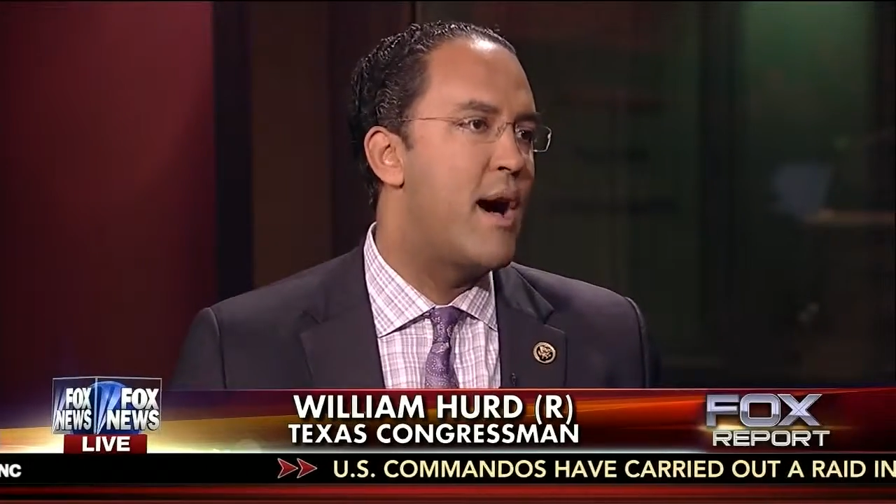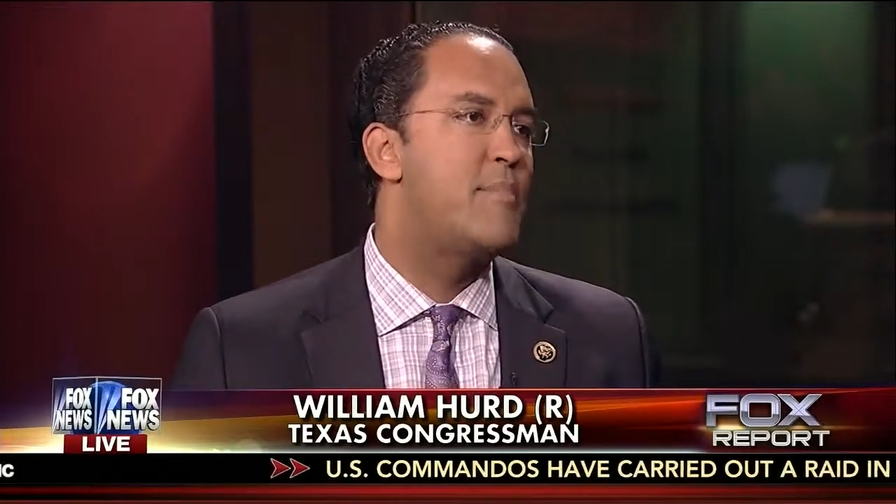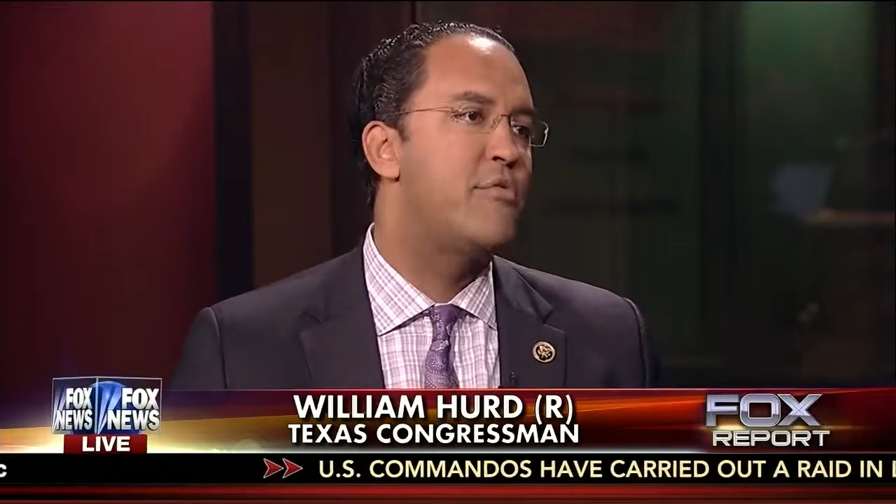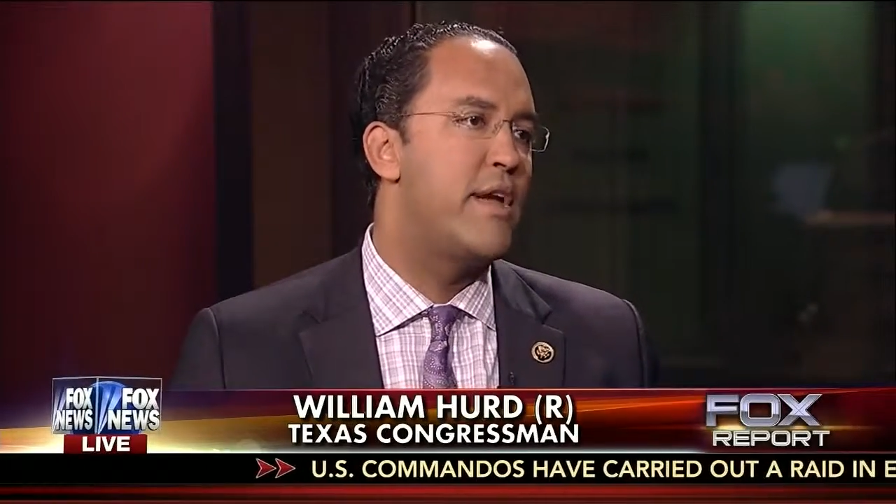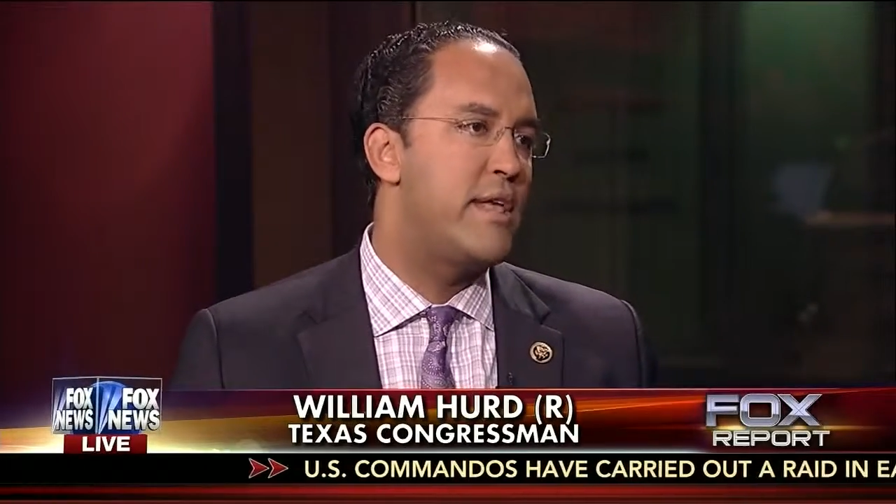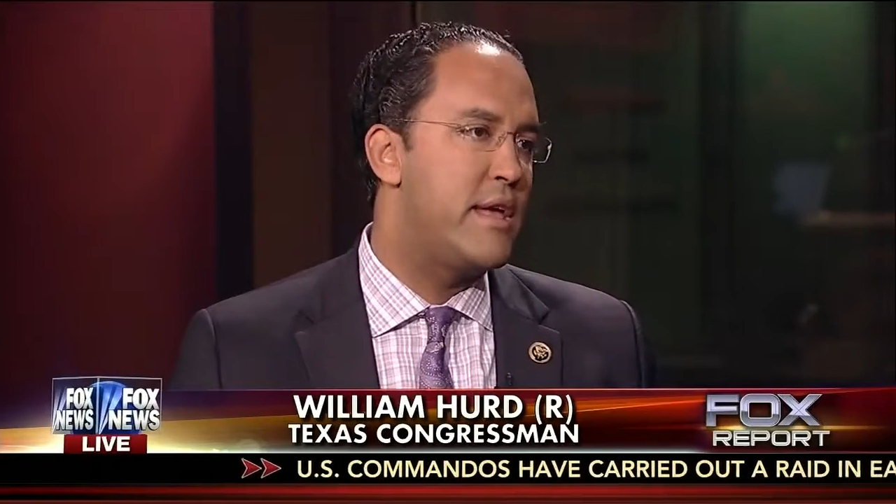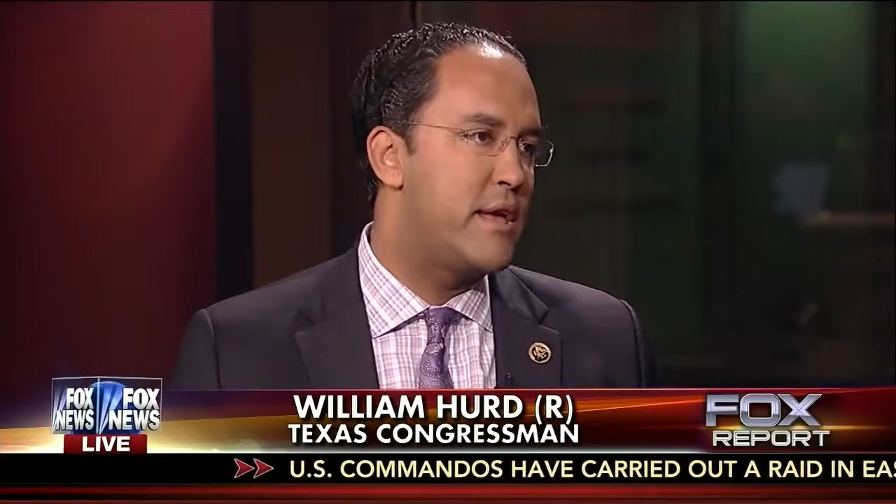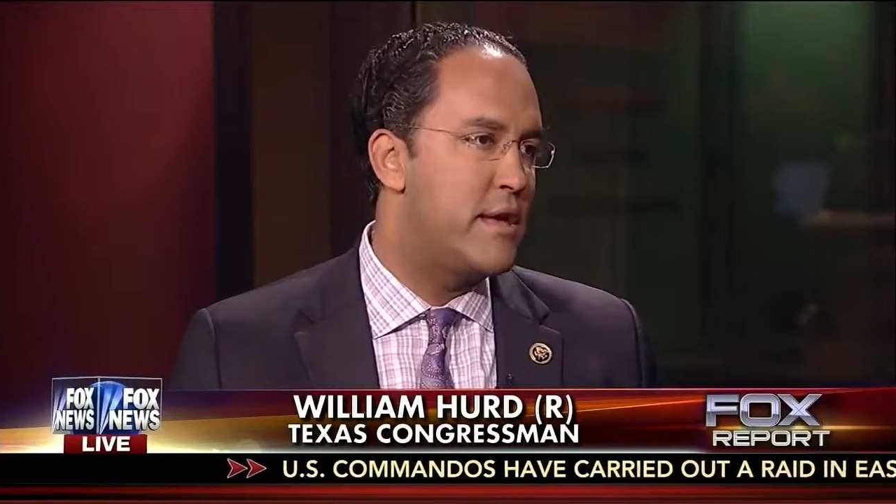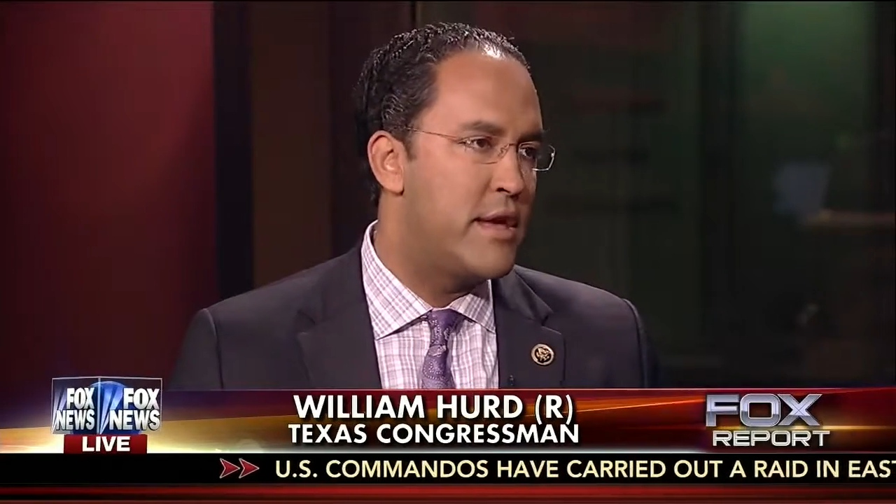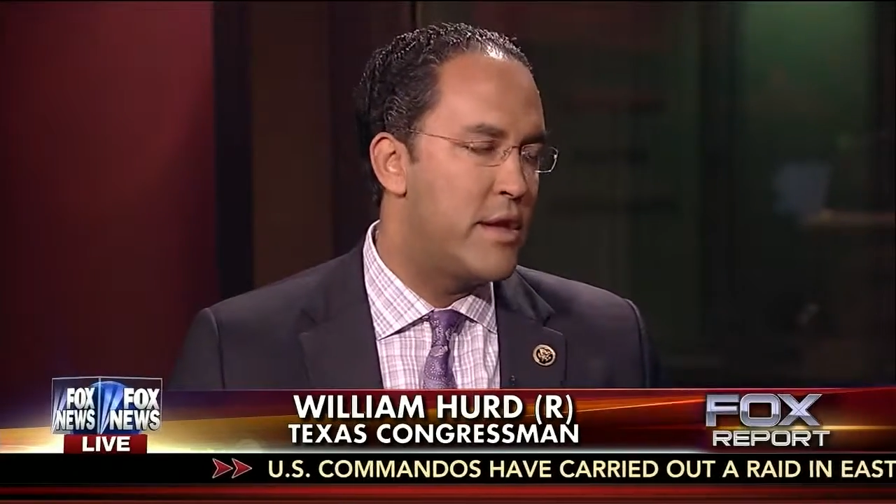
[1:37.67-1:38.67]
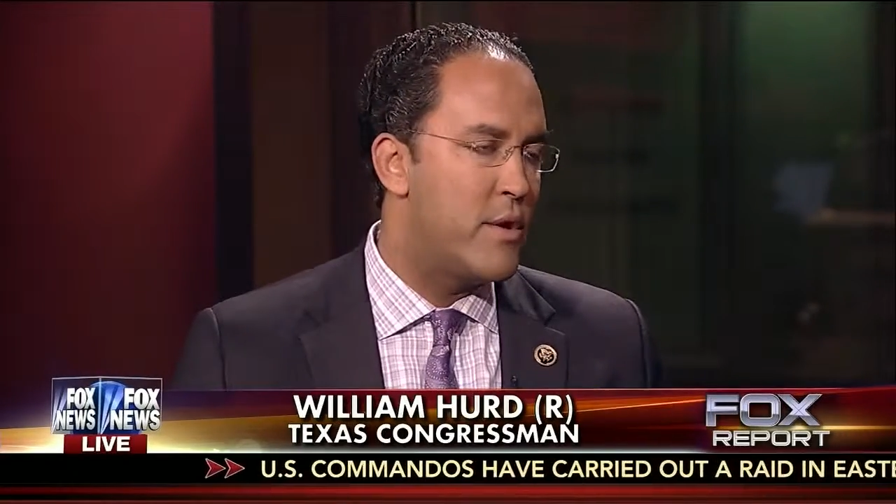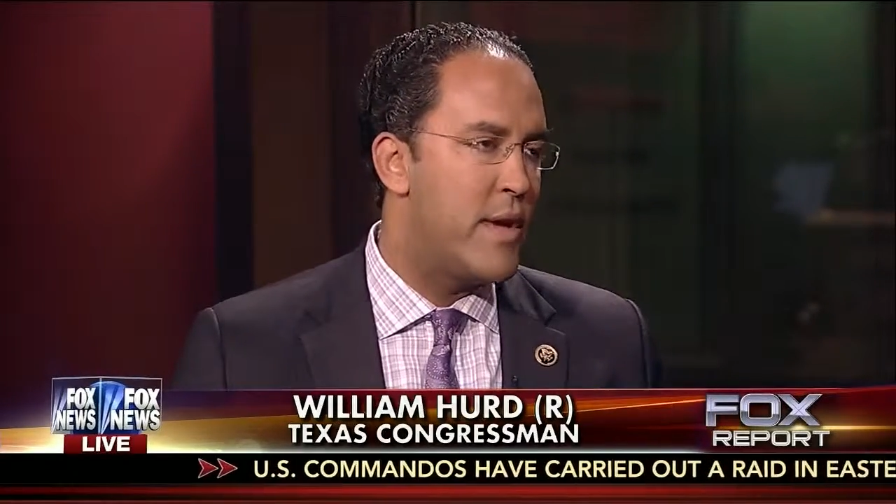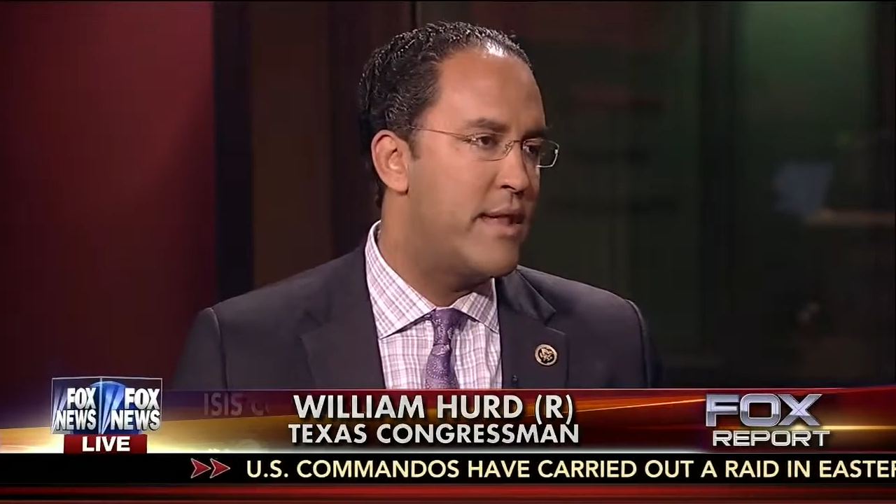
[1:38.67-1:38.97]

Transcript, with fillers: operating, you know,